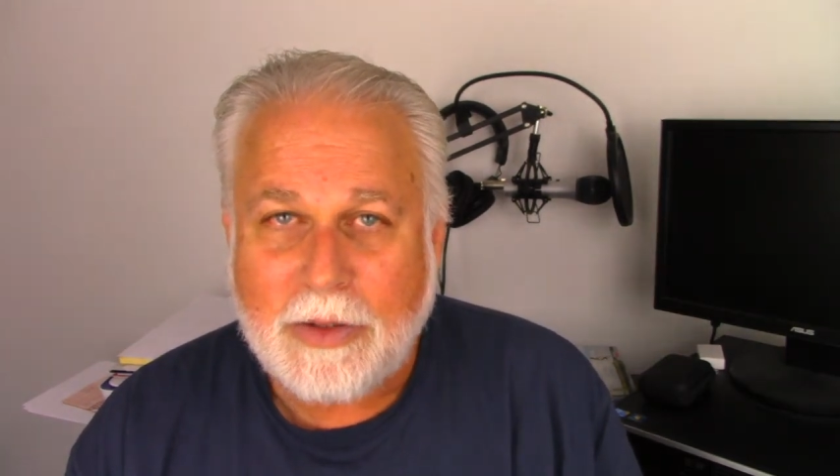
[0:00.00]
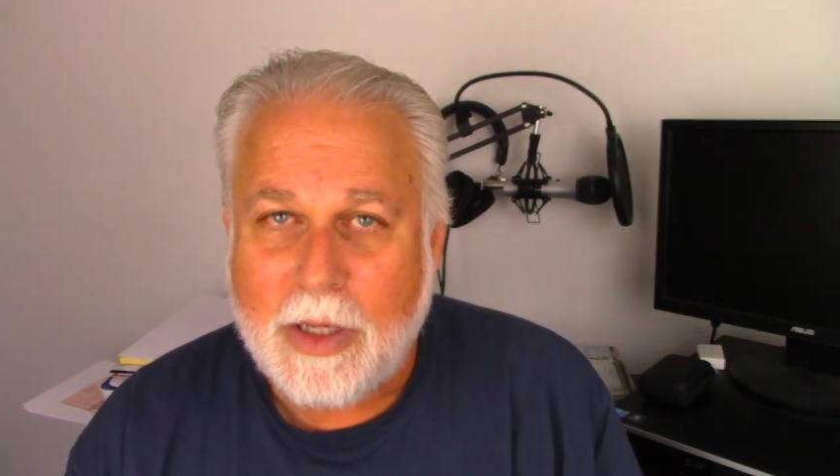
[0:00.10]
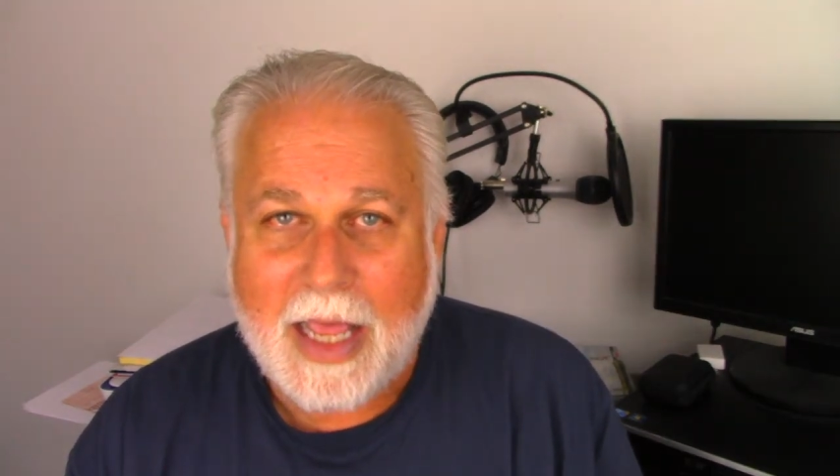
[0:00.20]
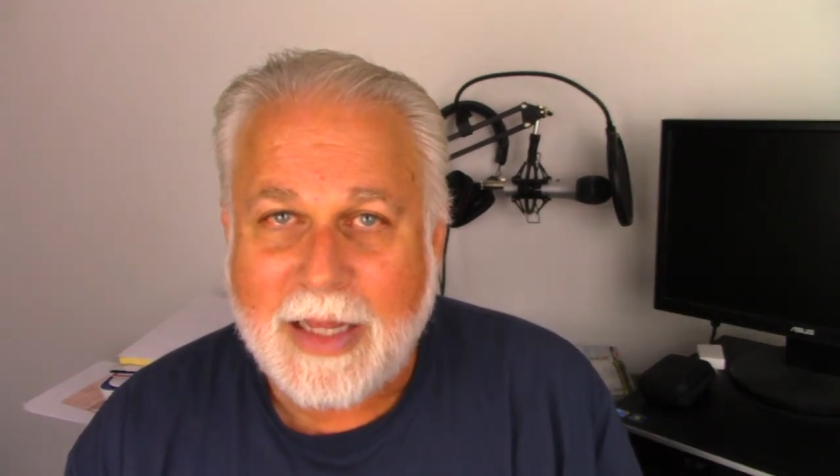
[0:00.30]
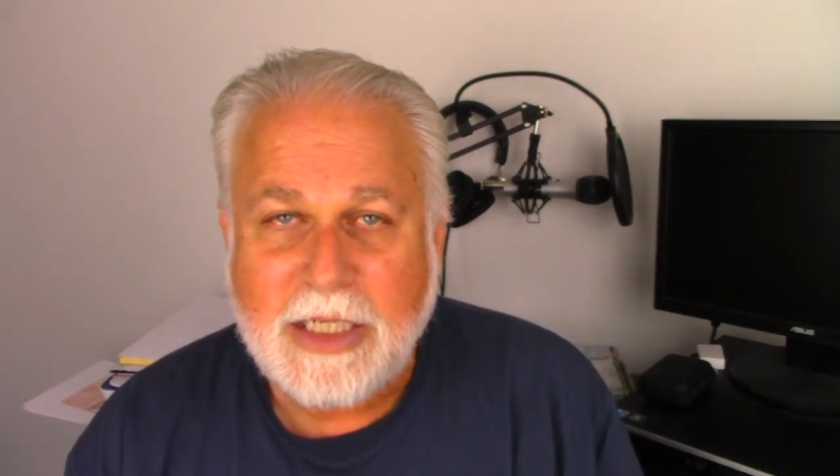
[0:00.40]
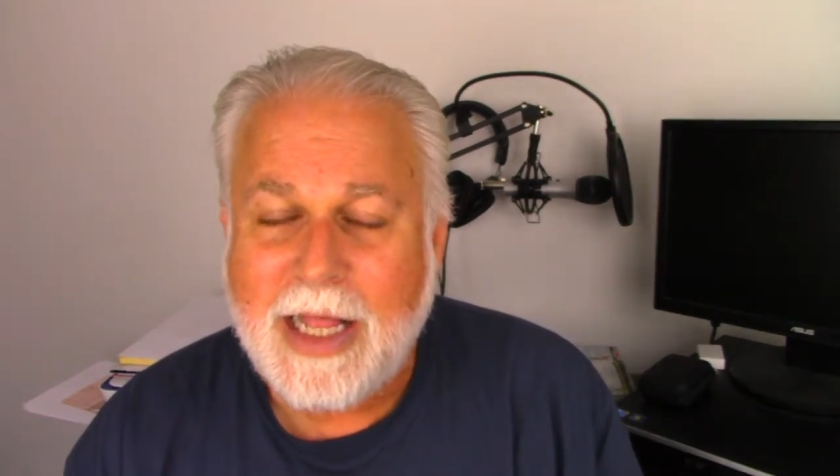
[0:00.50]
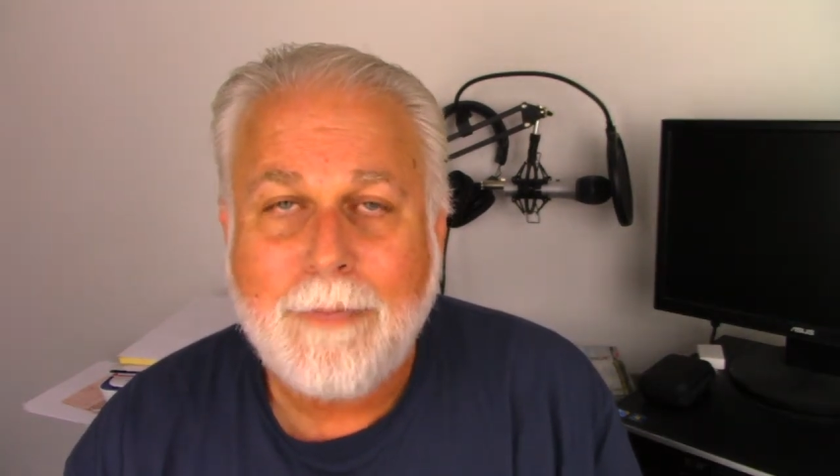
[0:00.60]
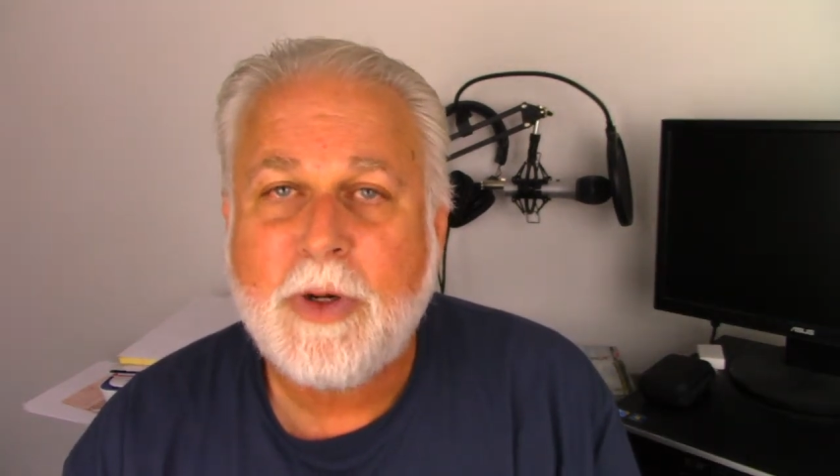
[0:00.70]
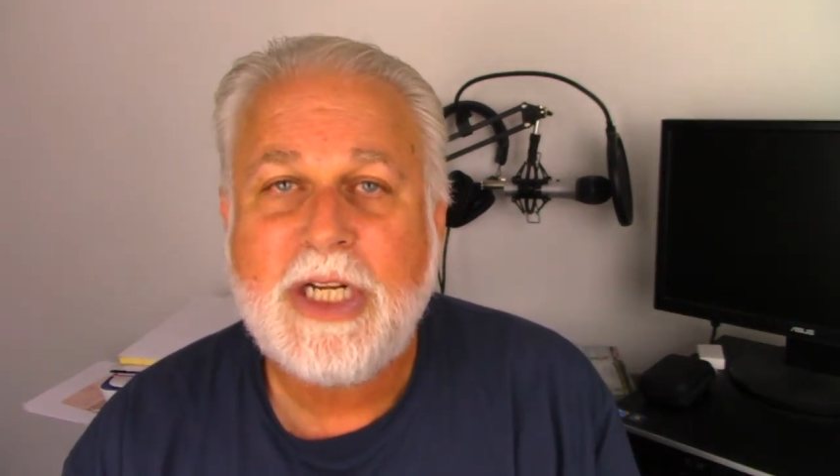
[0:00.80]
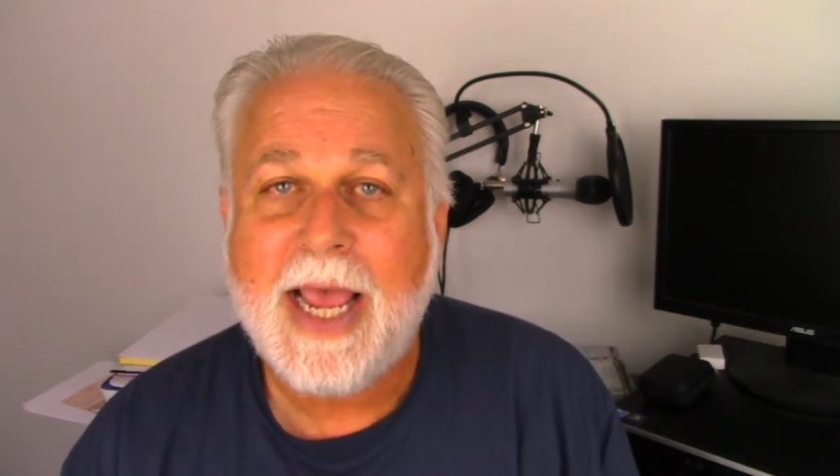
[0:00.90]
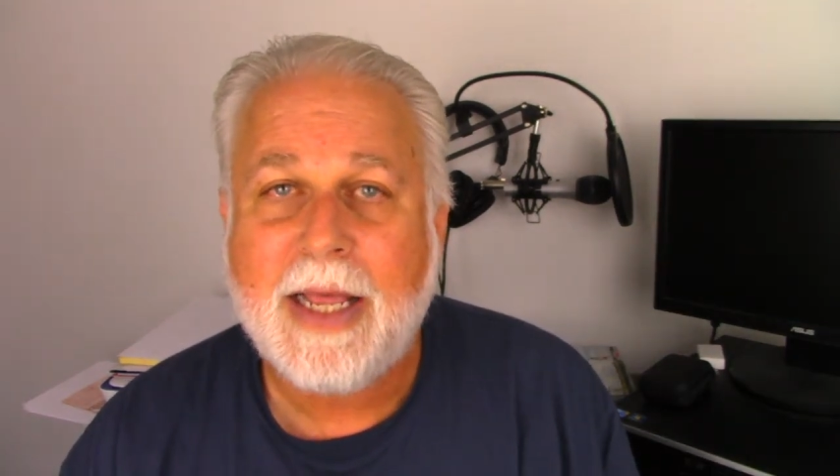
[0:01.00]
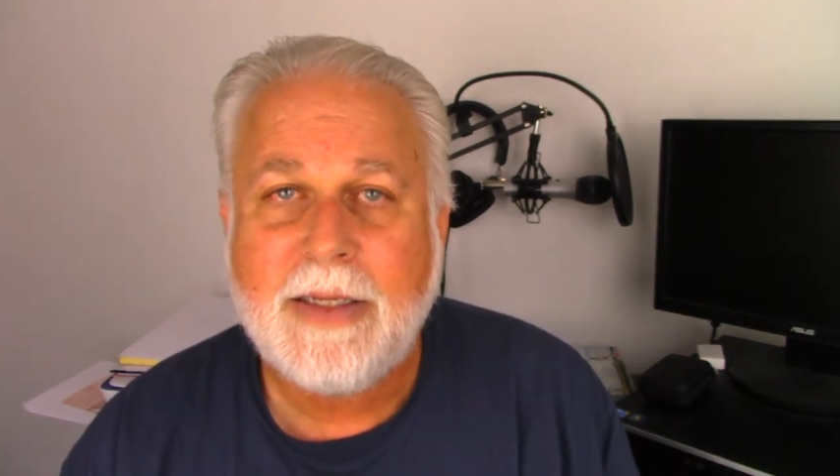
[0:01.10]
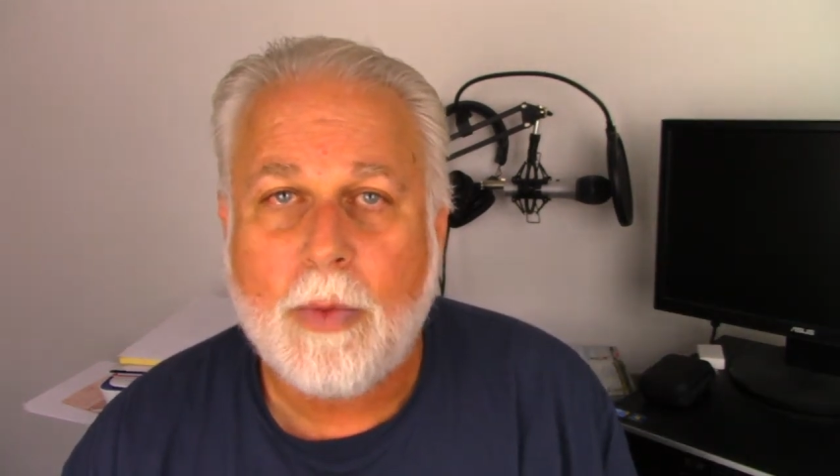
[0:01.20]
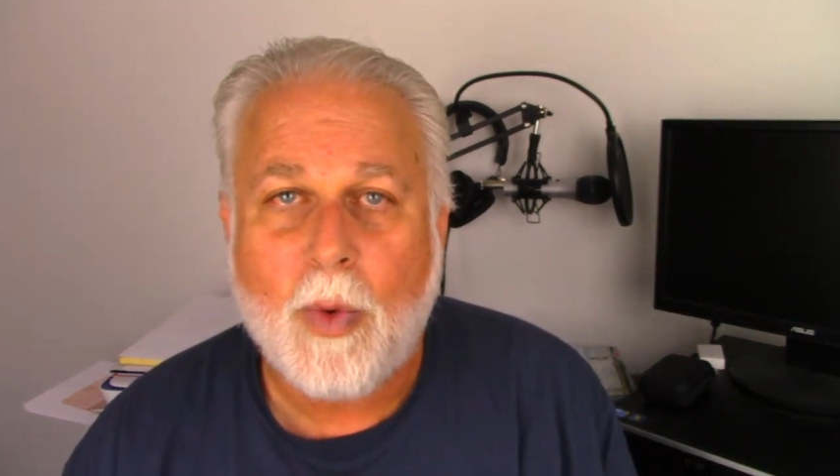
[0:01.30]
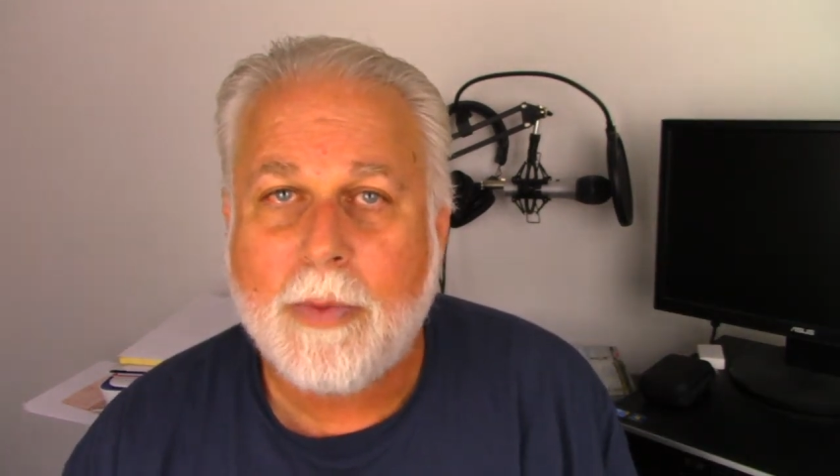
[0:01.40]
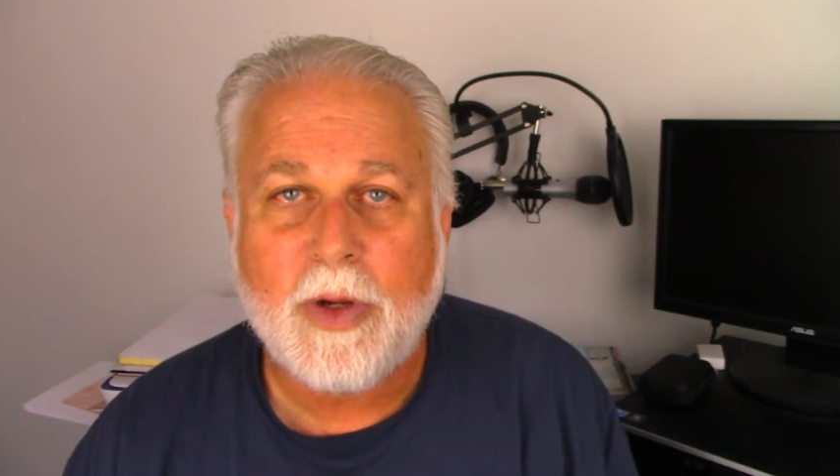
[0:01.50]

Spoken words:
let's not pretend that one